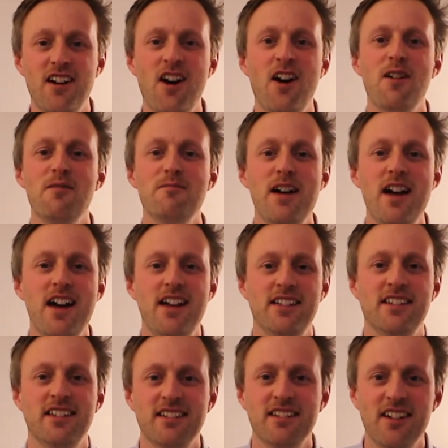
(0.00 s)

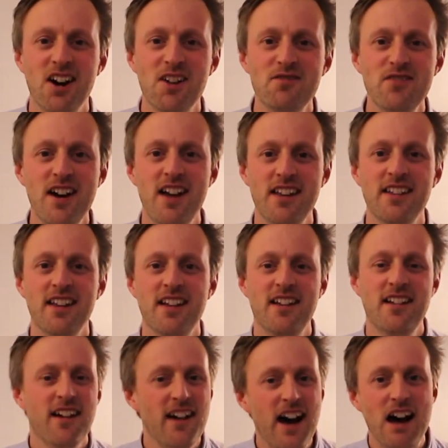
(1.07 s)
Amen. Amen.
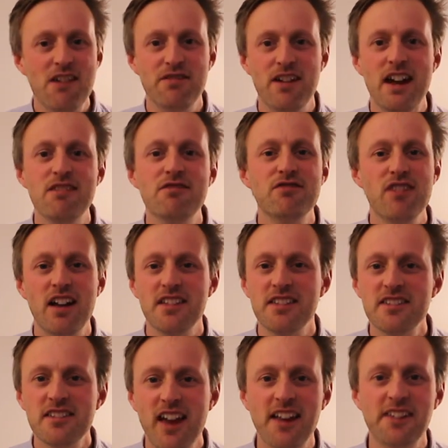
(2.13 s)
Have a
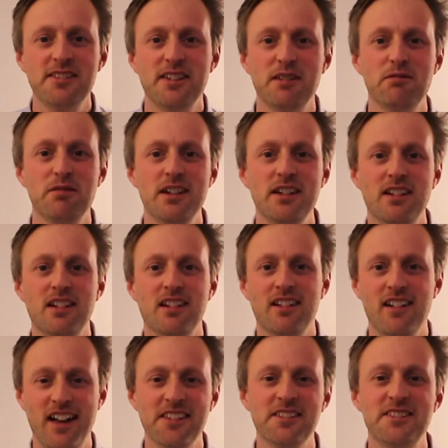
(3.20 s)
fantastic week
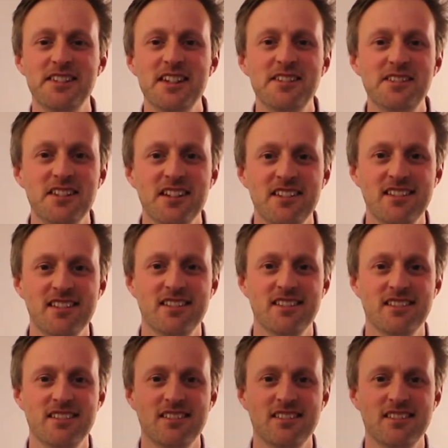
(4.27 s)
and see you soon.